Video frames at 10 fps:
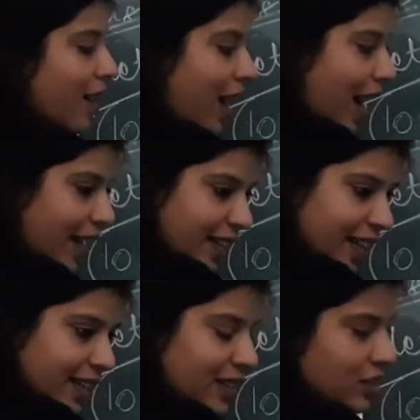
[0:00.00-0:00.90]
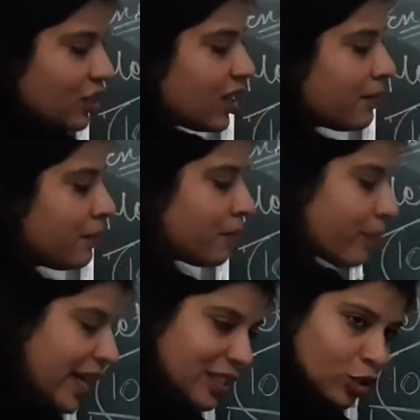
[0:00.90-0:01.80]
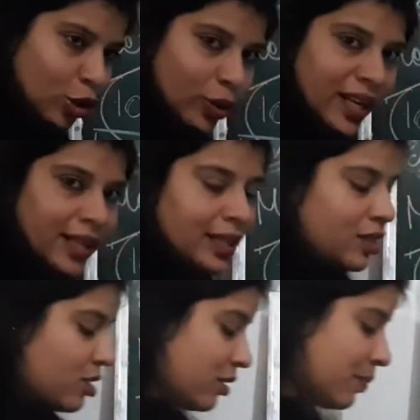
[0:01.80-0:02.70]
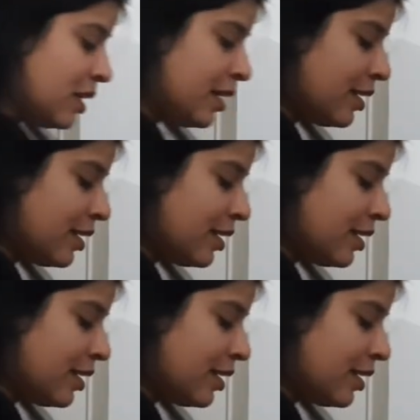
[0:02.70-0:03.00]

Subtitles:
Higher nth term minus lower nth term.